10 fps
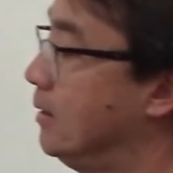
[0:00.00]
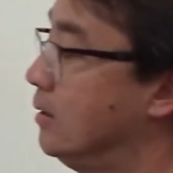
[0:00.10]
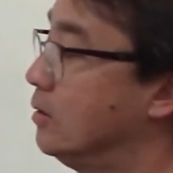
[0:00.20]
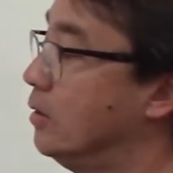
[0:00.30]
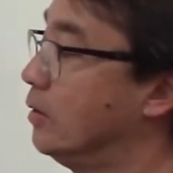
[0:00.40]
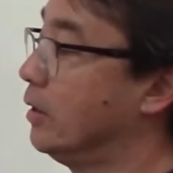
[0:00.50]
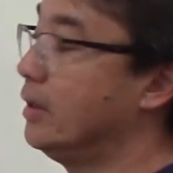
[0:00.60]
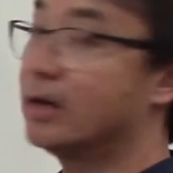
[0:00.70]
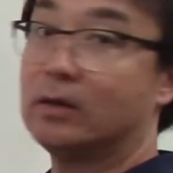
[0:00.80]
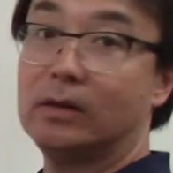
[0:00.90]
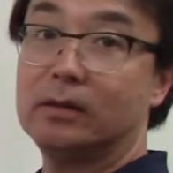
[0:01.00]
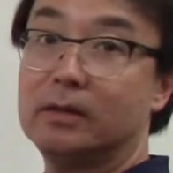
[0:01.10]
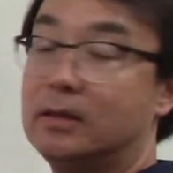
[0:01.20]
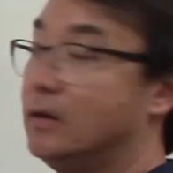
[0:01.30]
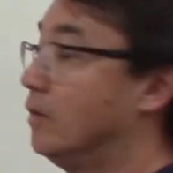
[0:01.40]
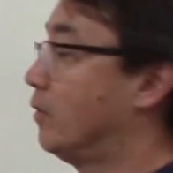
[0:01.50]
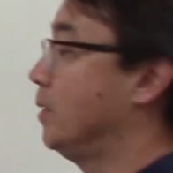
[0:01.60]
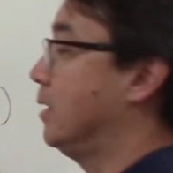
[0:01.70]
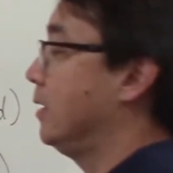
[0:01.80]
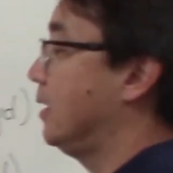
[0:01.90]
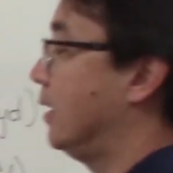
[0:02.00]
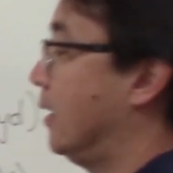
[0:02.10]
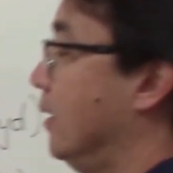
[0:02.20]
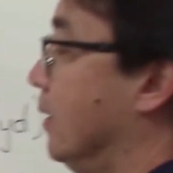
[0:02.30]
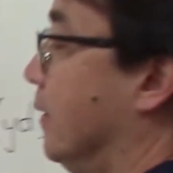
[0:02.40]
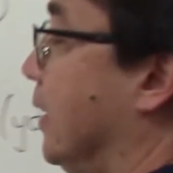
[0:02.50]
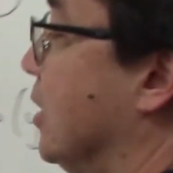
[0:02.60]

So your knuckle from here to here is